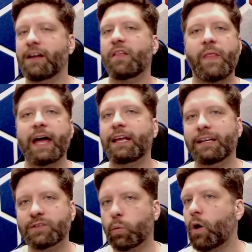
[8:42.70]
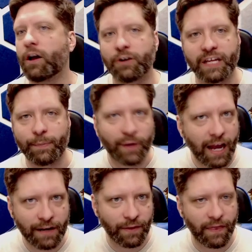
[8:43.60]
that is Waterdeep
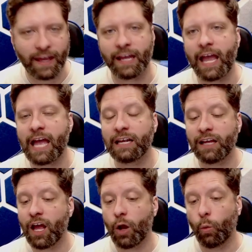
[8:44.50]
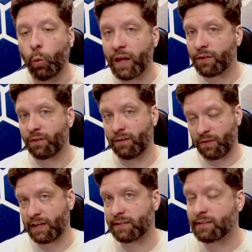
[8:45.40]
kind of a thing. And with
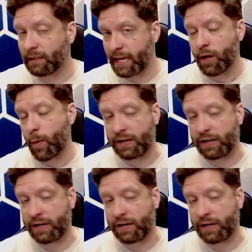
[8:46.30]
this Lankhmar